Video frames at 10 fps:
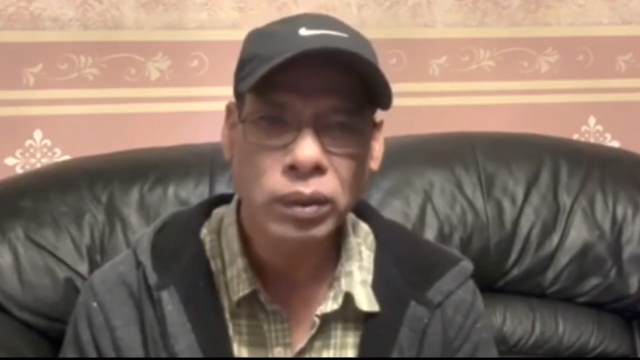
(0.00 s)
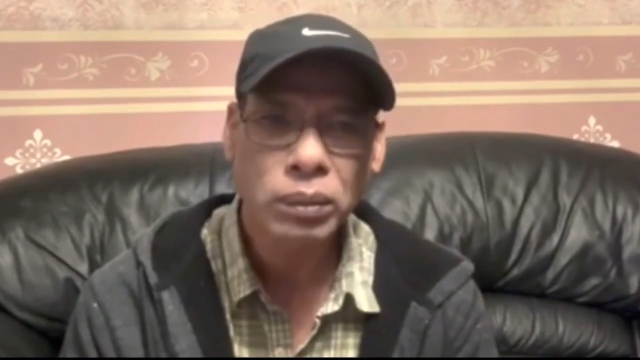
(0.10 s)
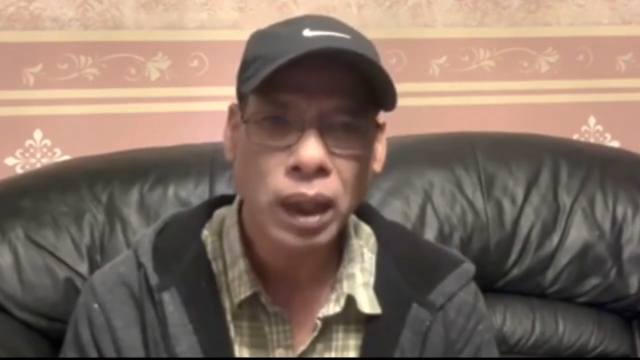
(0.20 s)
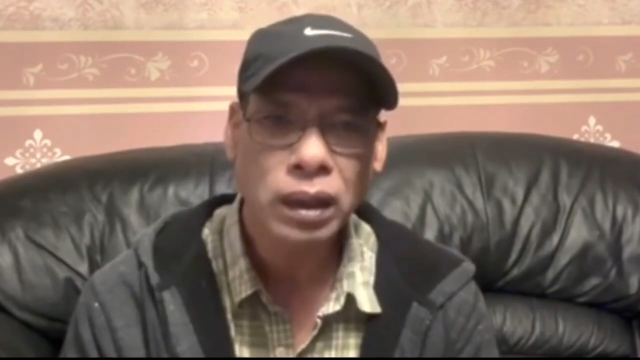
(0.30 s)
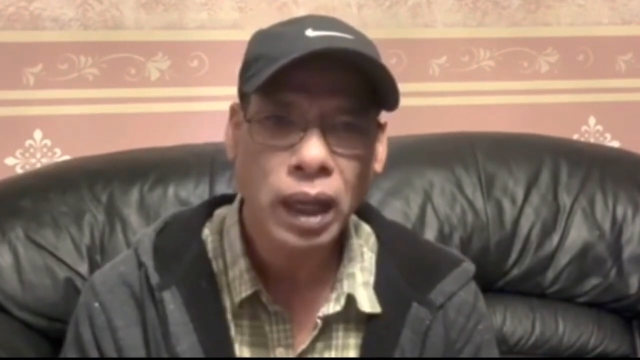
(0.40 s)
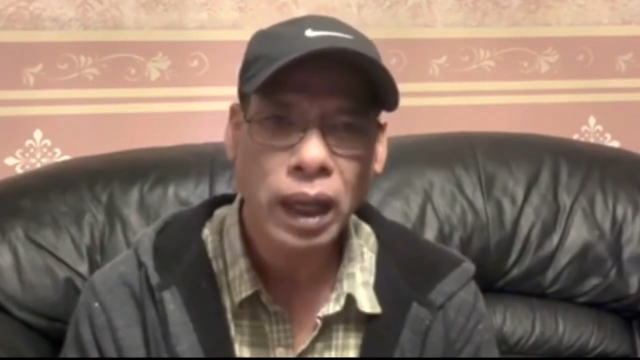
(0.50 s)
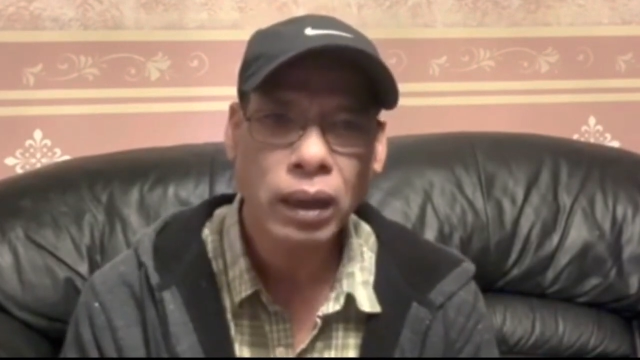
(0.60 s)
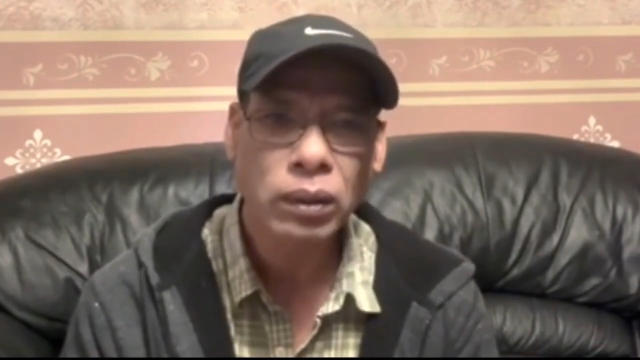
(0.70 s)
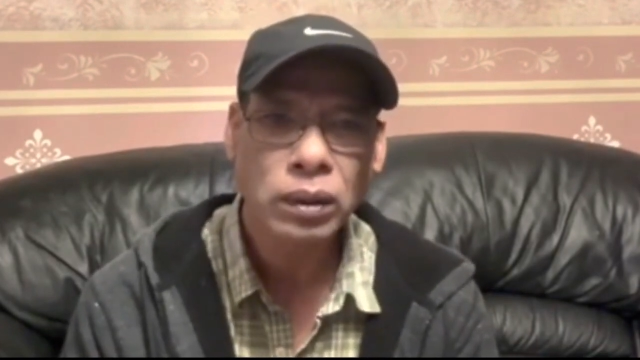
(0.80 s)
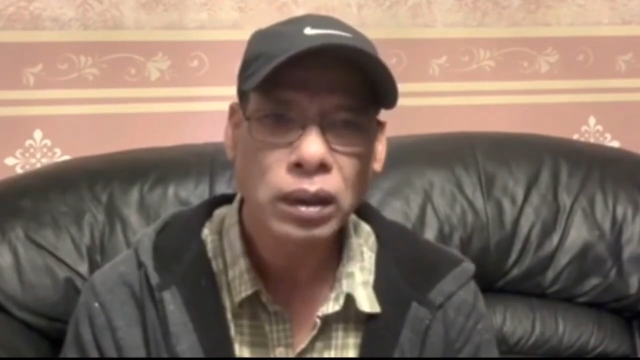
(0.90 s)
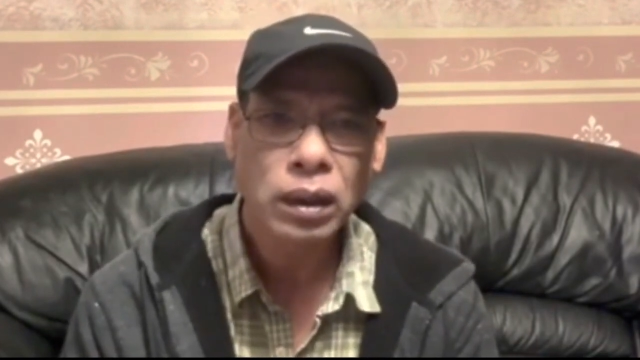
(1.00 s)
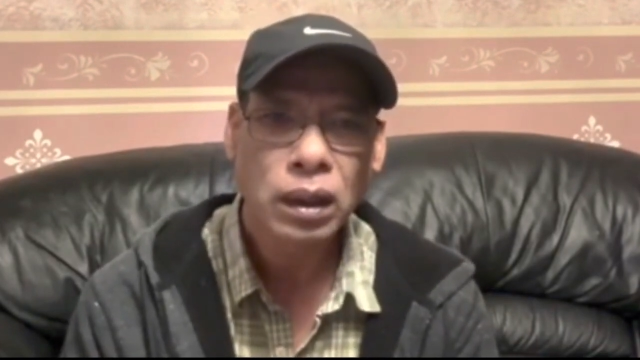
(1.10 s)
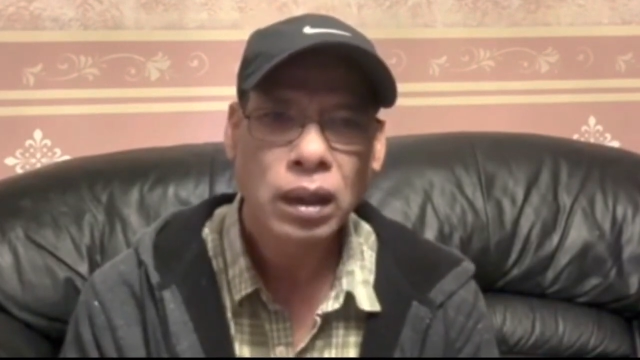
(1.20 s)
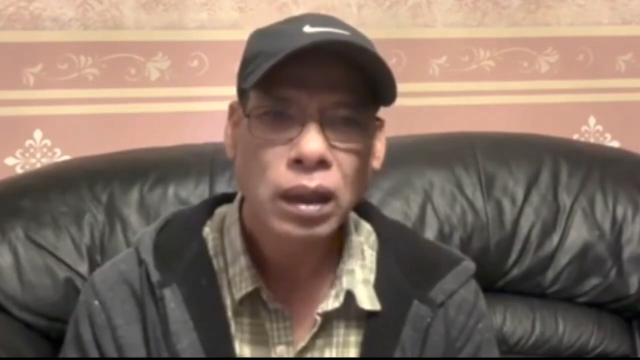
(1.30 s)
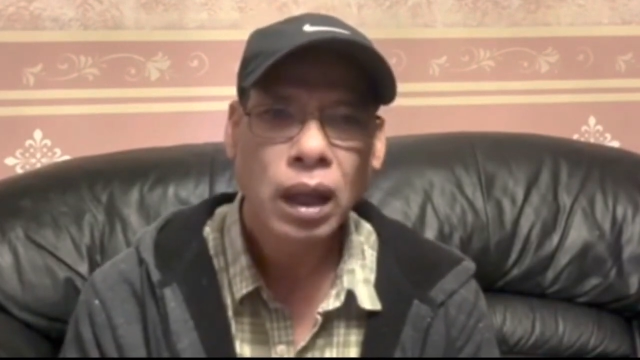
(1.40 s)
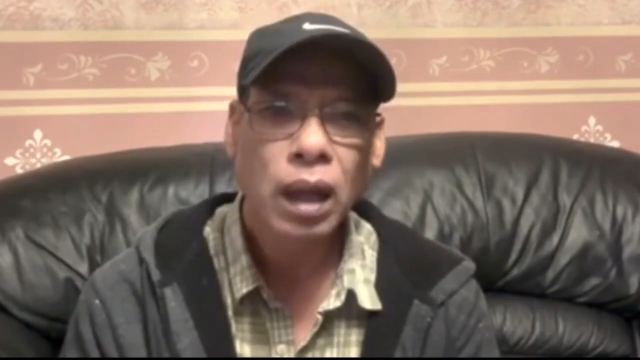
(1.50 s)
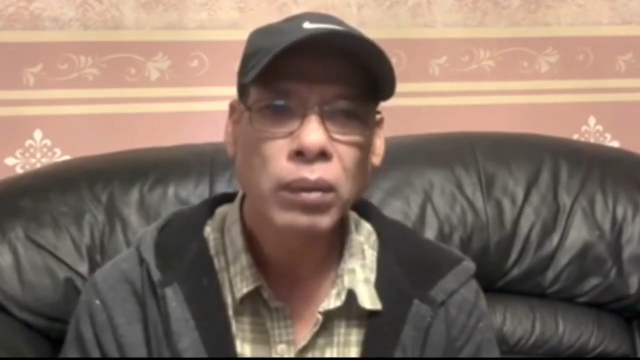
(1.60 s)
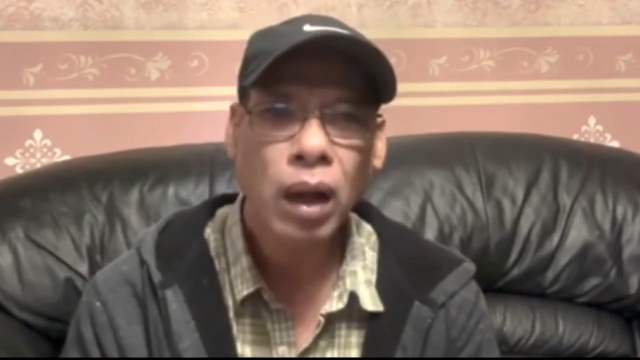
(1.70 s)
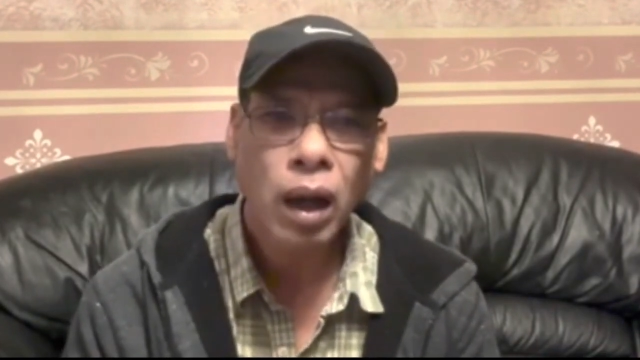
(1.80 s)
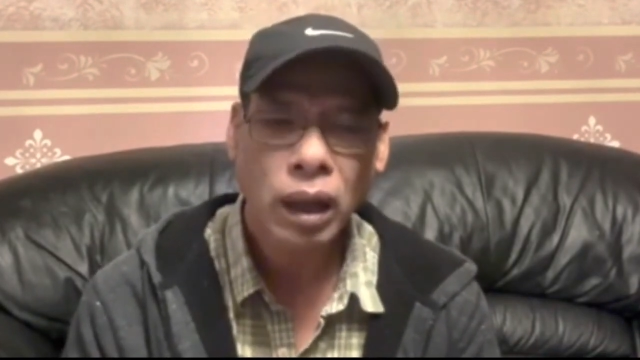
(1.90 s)
But now, I'm
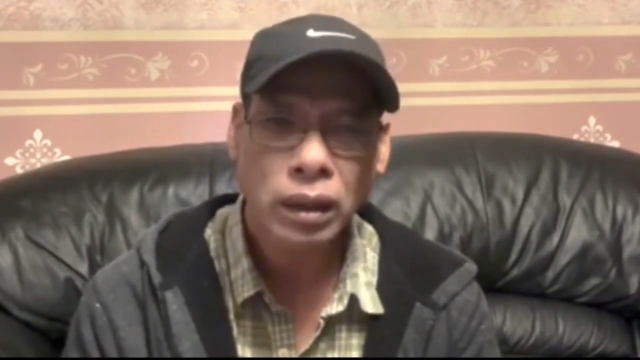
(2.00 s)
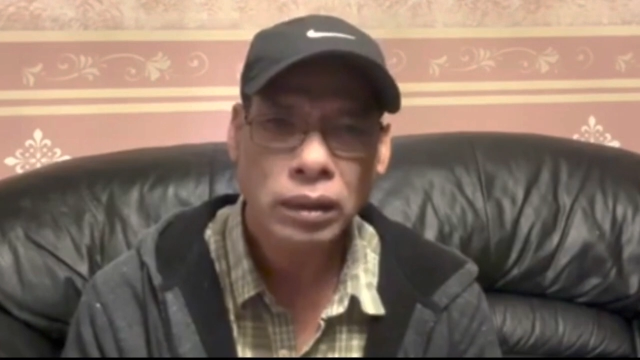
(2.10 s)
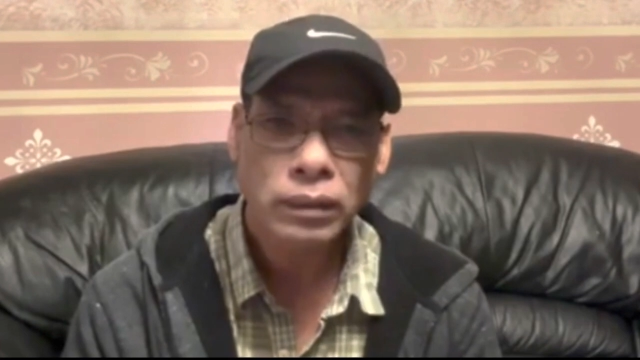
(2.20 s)
on